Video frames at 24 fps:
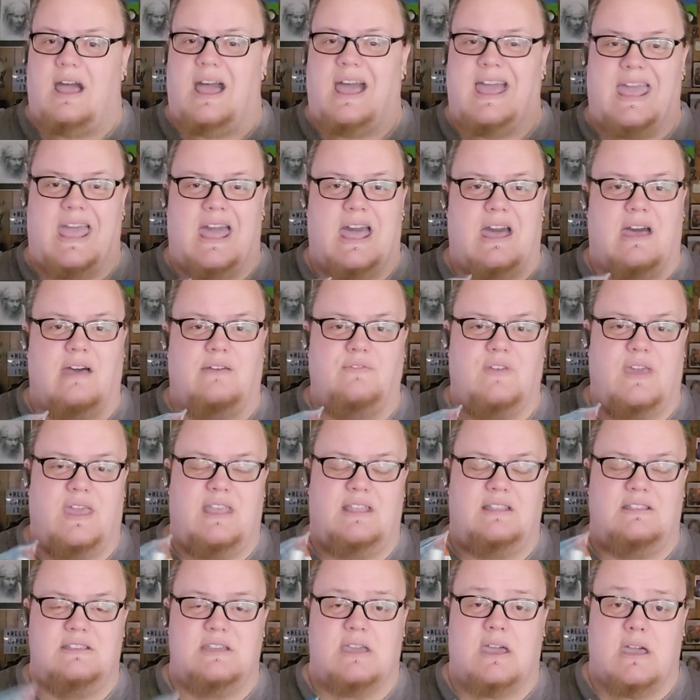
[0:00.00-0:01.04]
I have
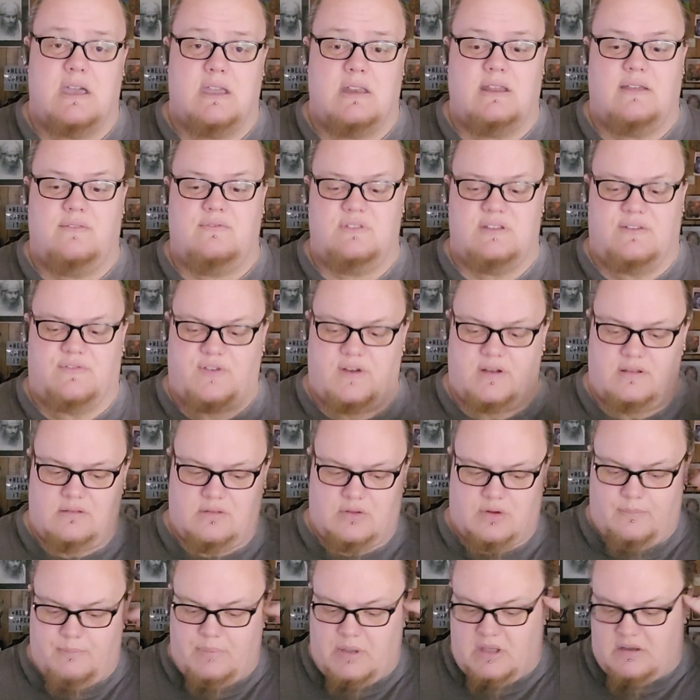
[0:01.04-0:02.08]
a ton of different
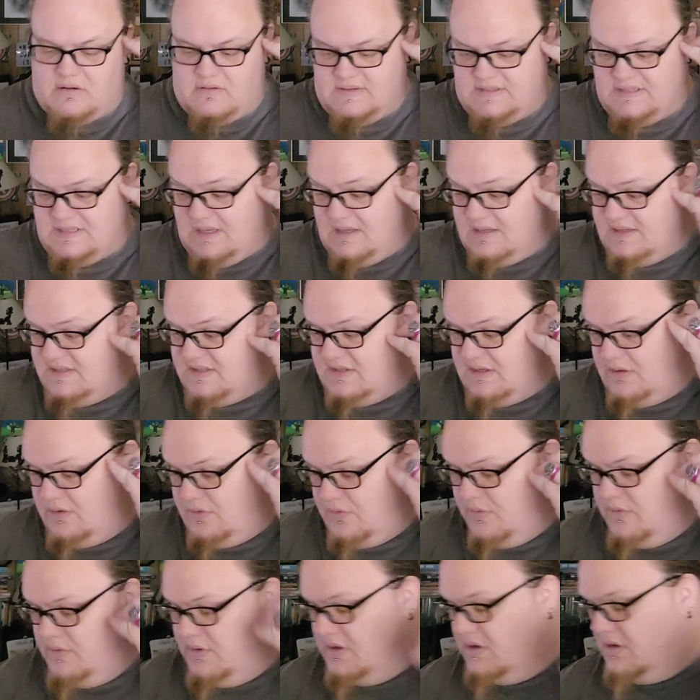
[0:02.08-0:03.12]
little bottles
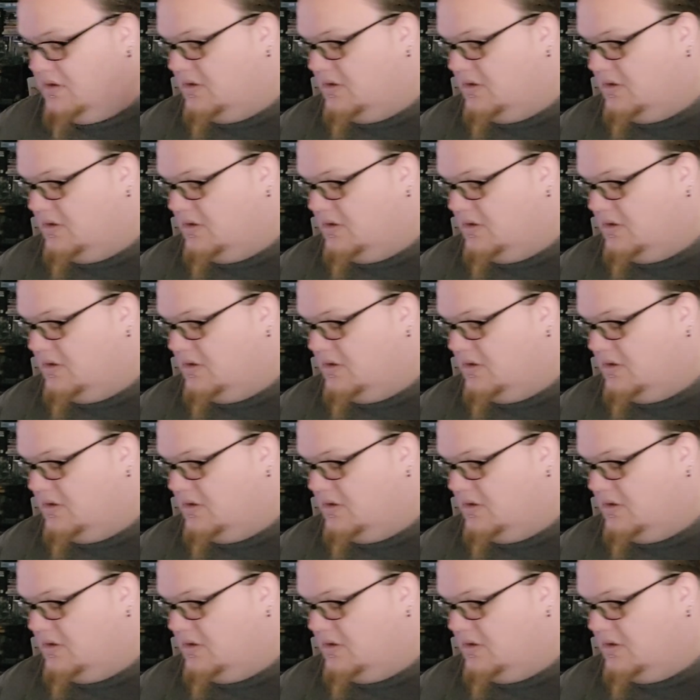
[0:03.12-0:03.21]
also